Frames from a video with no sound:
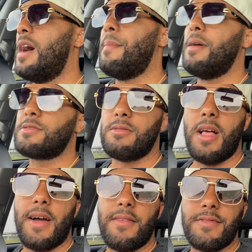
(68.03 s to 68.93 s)
I'm also
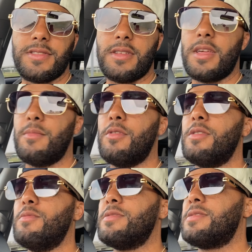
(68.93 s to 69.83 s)
live every Sunday
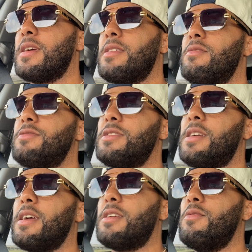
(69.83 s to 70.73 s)
morning with the Singing OG
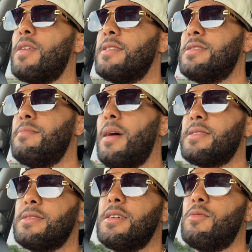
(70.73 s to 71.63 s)
KQKC
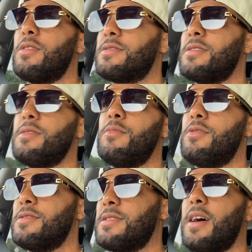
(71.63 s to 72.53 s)
Boxing Network. Sunday
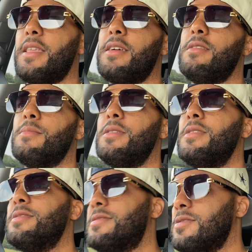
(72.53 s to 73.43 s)
morning is 9
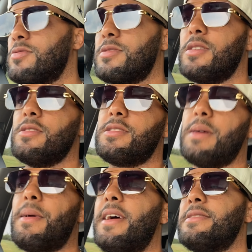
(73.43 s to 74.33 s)
a.m. Central Standard
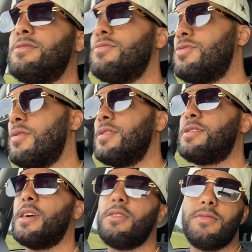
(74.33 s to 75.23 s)
Time. I ask that you join the
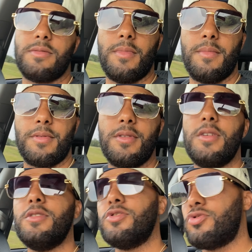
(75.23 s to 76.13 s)
channel as a member.
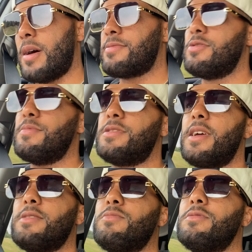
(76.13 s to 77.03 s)
Drop super
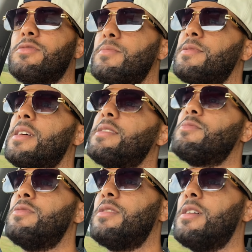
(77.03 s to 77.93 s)
chats, super thanks
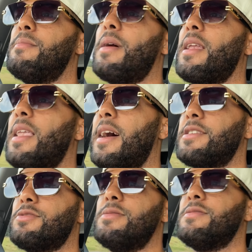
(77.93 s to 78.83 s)
when you come by the live
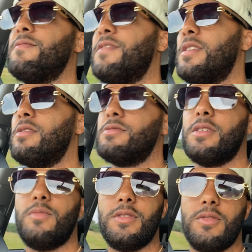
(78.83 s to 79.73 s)
streams and videos
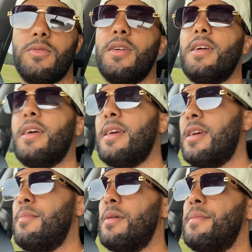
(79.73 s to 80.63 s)
that we do. And
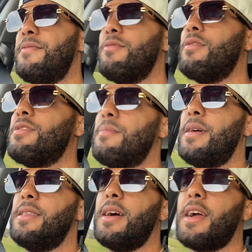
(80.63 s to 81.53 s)
hit me up if you want to
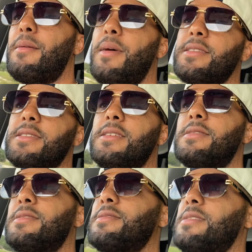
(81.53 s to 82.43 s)
debate.
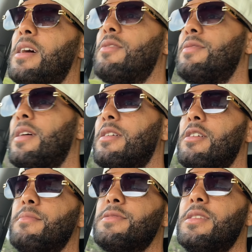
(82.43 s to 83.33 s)
KnockoutBoxing86
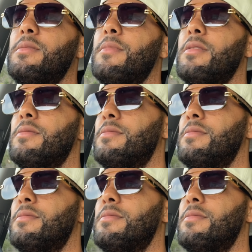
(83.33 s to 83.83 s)
yahoo.com is the email.